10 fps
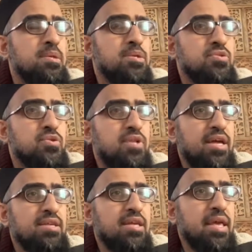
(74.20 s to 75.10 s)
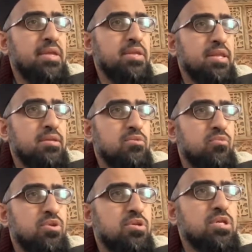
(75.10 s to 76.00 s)
So like, again,
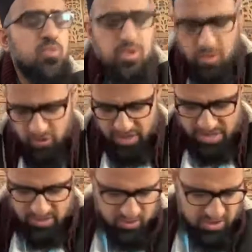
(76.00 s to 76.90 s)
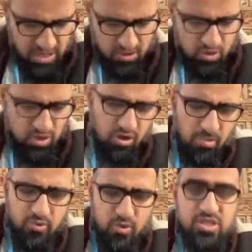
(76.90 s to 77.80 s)
one of the things, this is a
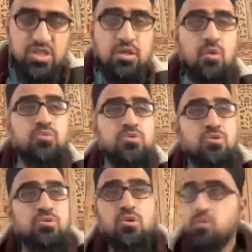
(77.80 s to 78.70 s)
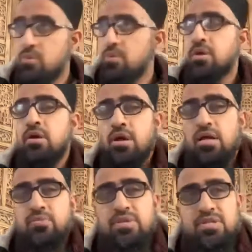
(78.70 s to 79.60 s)
common question that I
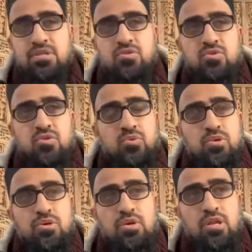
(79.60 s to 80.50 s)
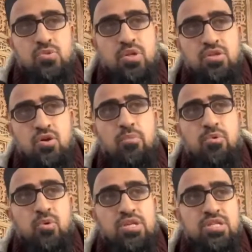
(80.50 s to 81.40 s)
was mentioning this also with Uncle as well. It's a
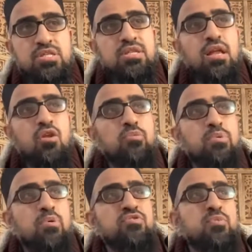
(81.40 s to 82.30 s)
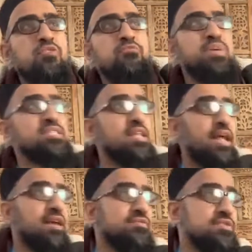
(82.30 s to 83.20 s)
common question is that a lot of people, obviously, we have busy
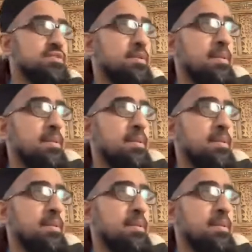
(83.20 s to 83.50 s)
lives.